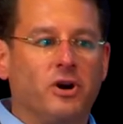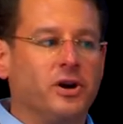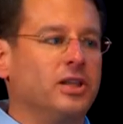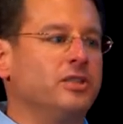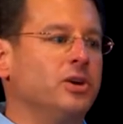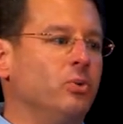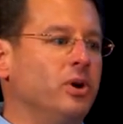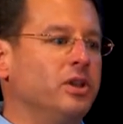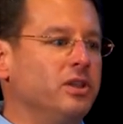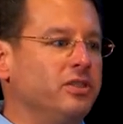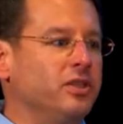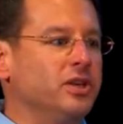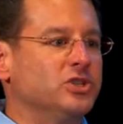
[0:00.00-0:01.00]
and I think one of
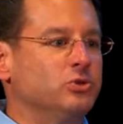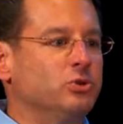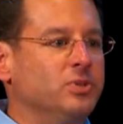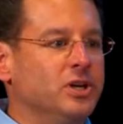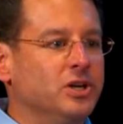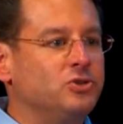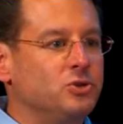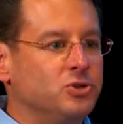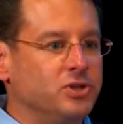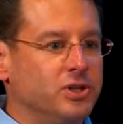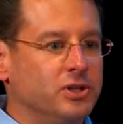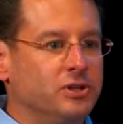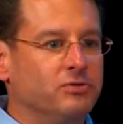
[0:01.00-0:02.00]
the things that would be
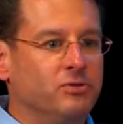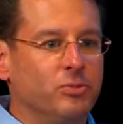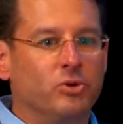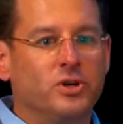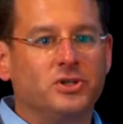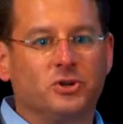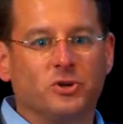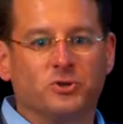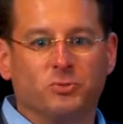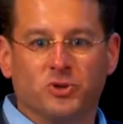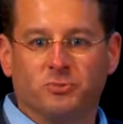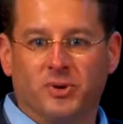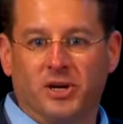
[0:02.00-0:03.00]
interesting from a research
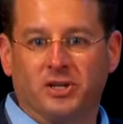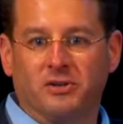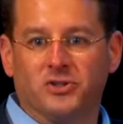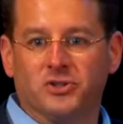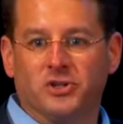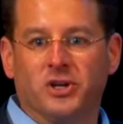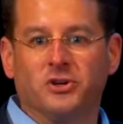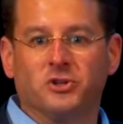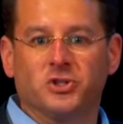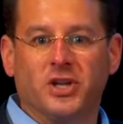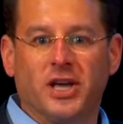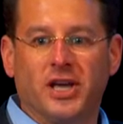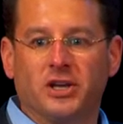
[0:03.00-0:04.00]
perspective is to
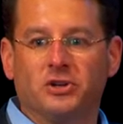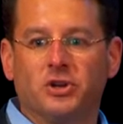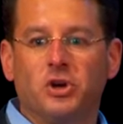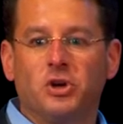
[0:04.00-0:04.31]
understand